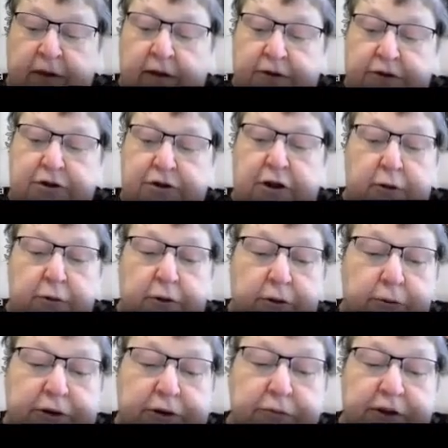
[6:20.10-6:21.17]
So
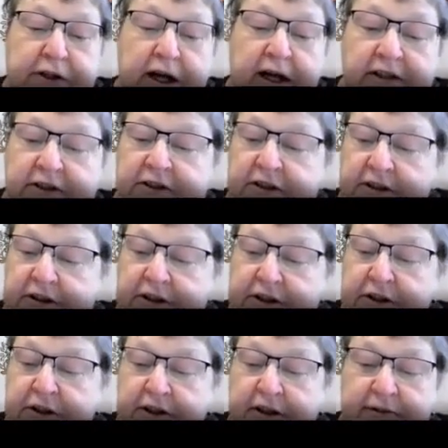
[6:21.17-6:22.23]
when we're asking
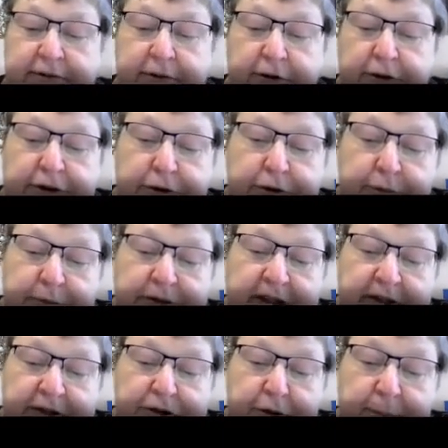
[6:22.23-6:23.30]
here for it to be
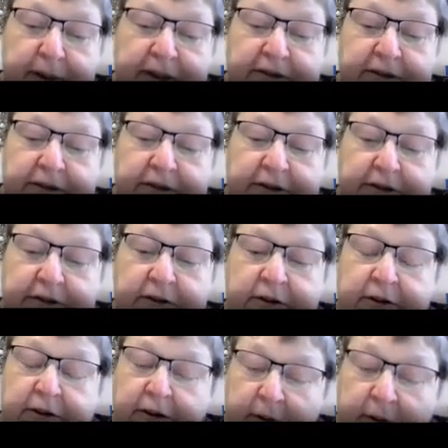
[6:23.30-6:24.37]
isometric,
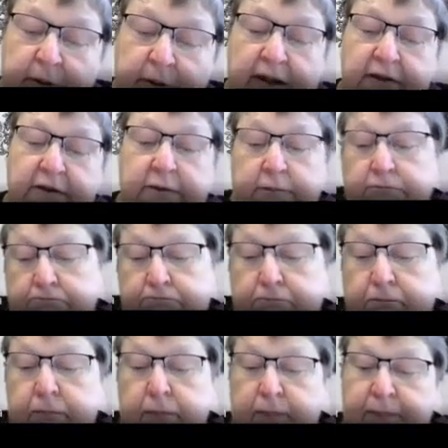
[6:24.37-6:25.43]
well,
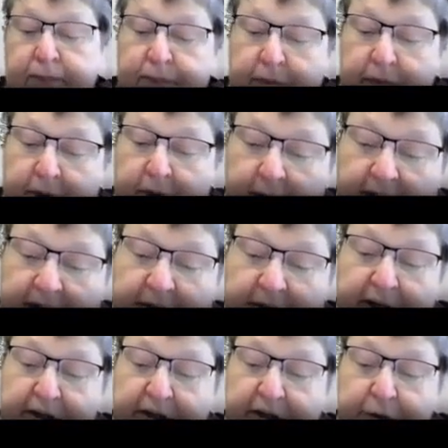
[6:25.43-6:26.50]
let's
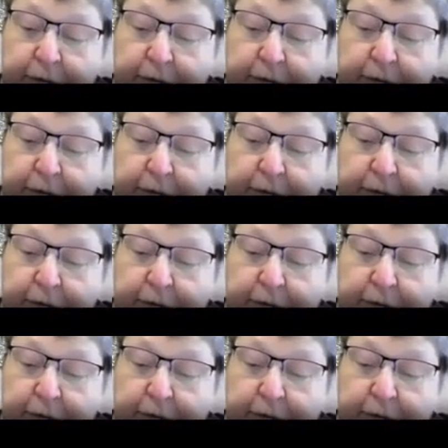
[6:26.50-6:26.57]
make it